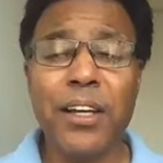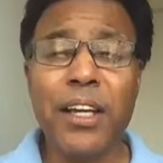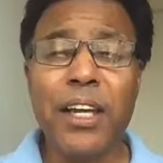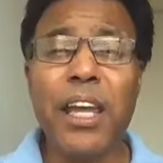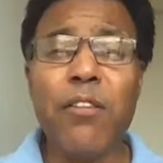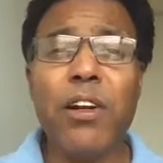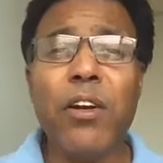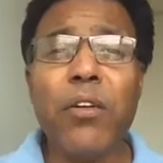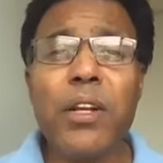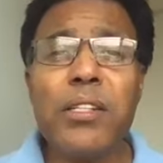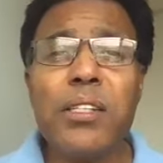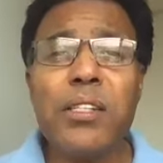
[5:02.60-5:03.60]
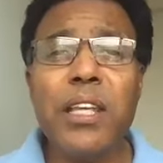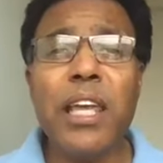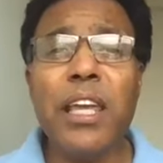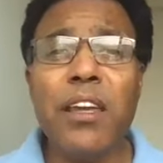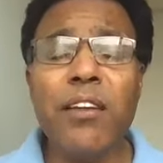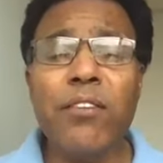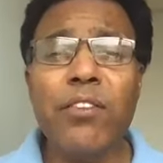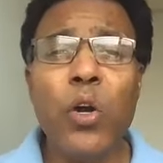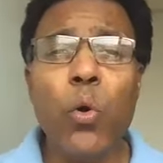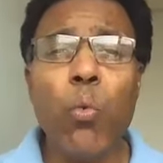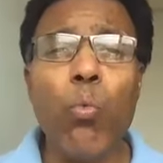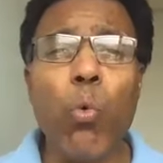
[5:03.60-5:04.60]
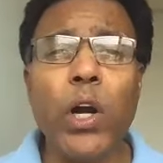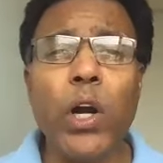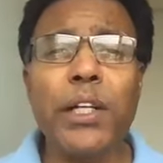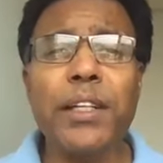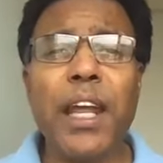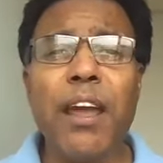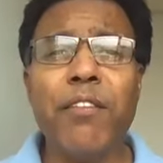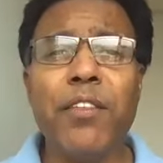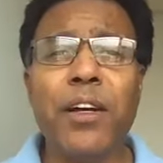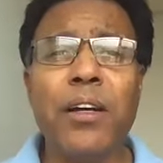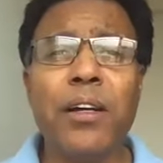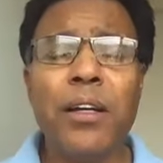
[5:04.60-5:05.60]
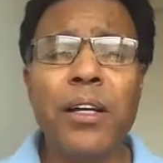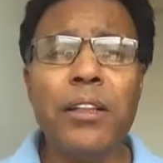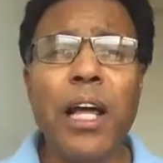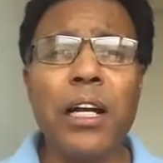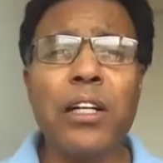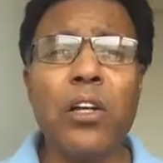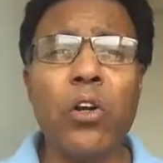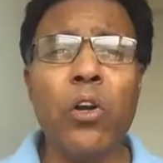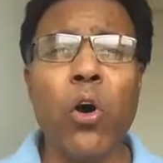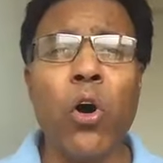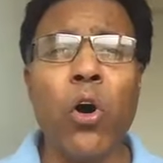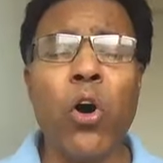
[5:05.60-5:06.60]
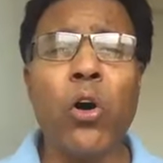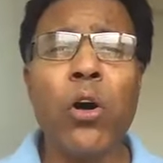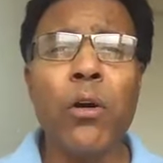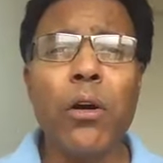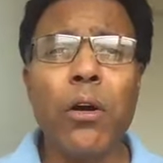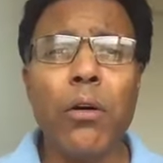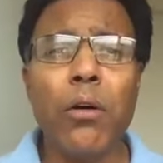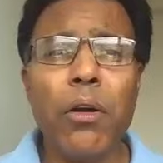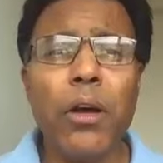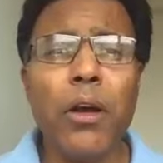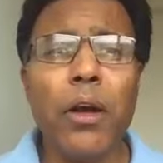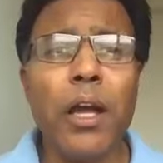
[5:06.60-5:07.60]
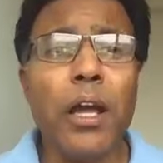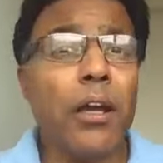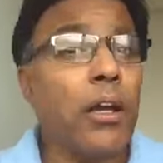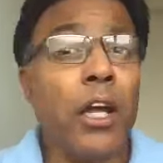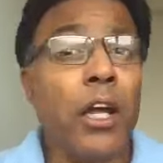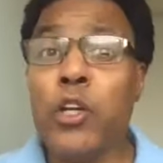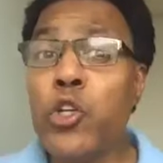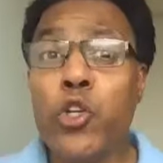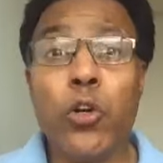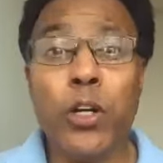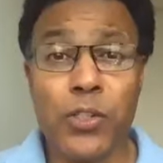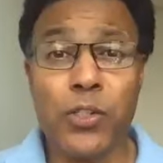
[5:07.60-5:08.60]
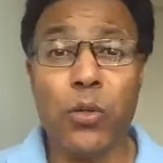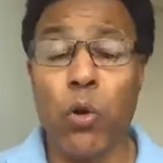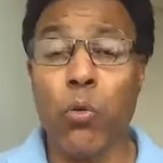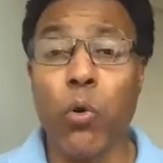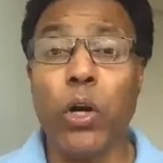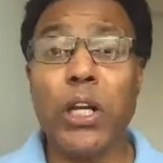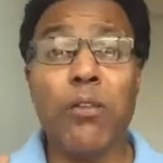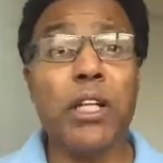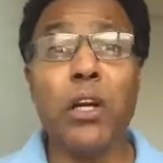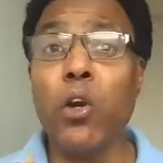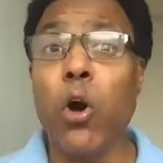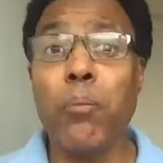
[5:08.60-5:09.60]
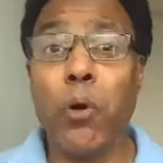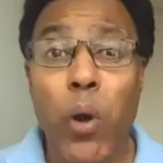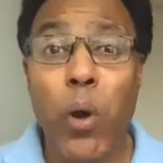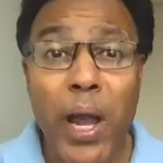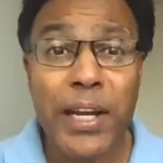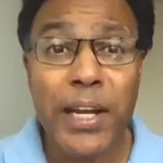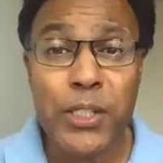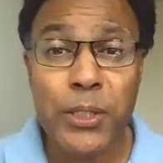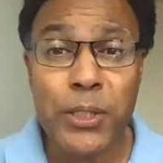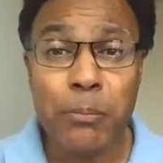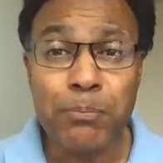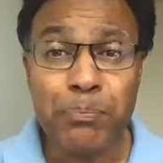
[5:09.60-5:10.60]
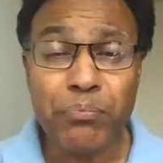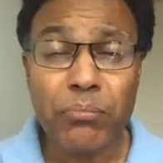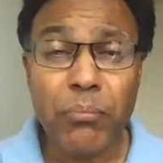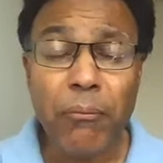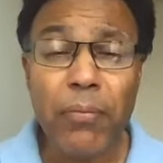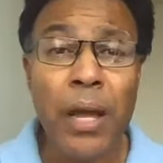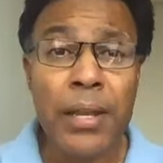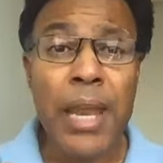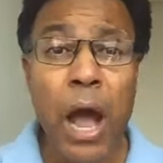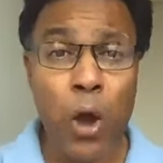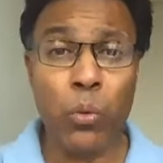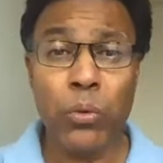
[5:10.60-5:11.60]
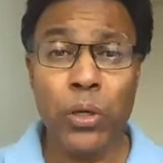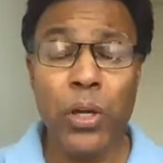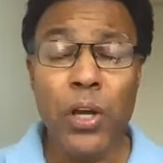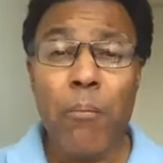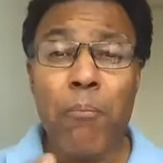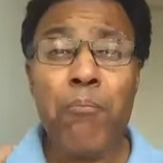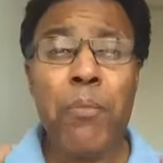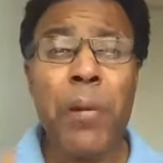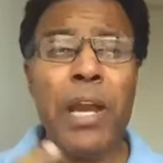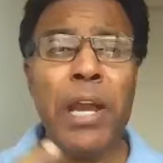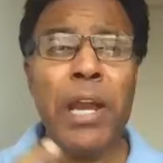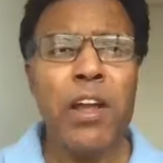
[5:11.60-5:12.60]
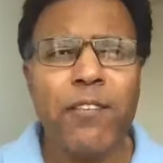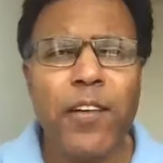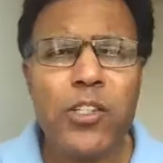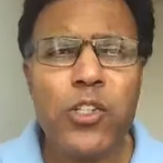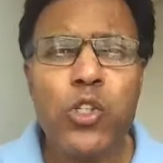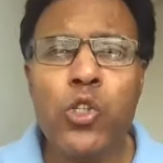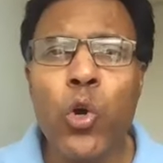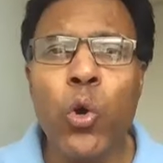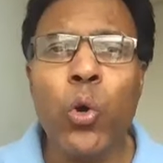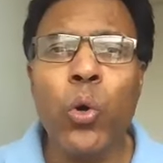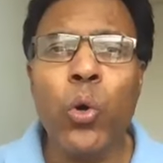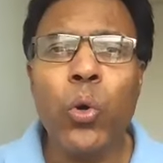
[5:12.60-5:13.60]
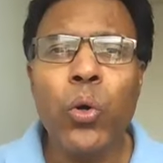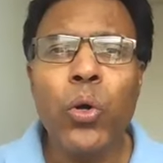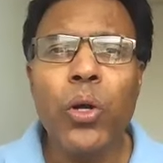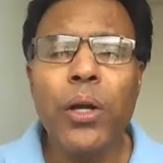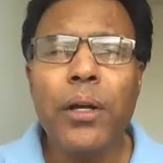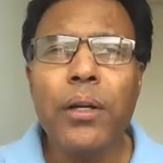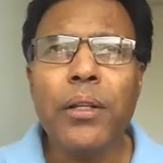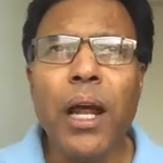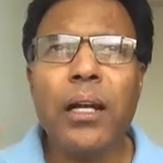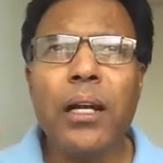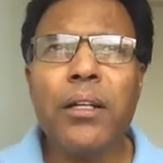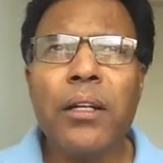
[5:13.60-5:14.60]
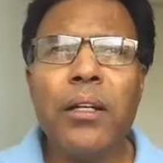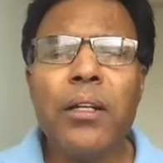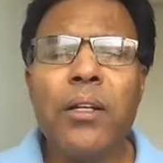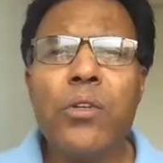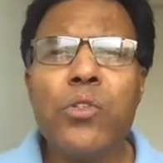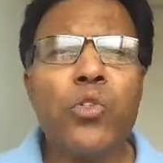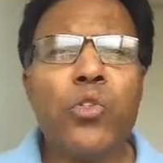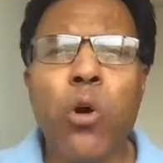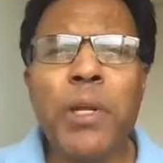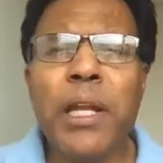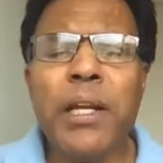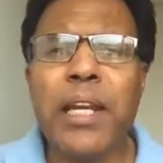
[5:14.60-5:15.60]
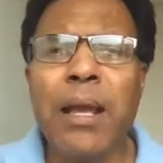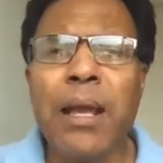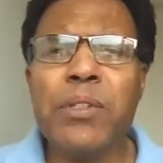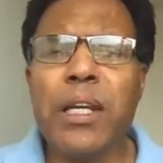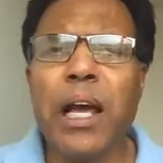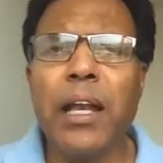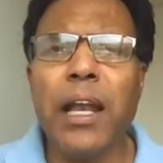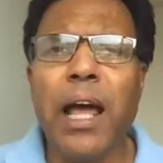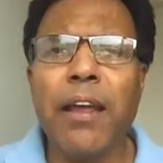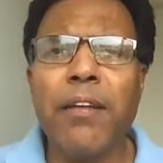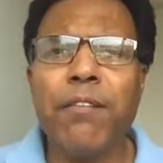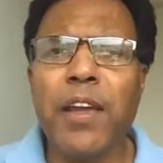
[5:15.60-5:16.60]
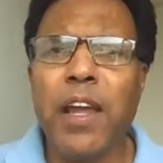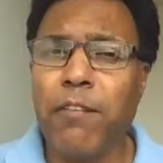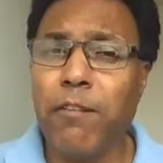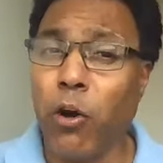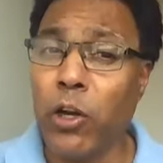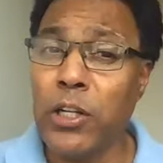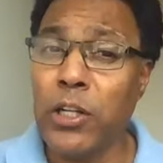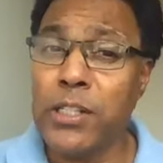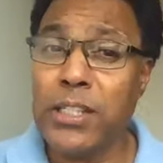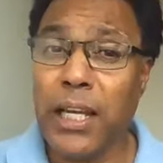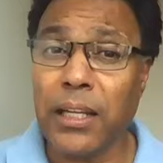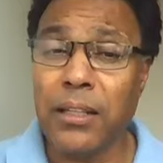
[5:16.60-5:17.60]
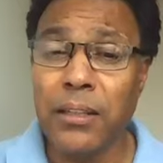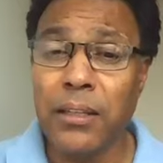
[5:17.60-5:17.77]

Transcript: he will receive whatever that law ensures or whatever the law provides. Now, many of us know that so many times in our life we have fallen sick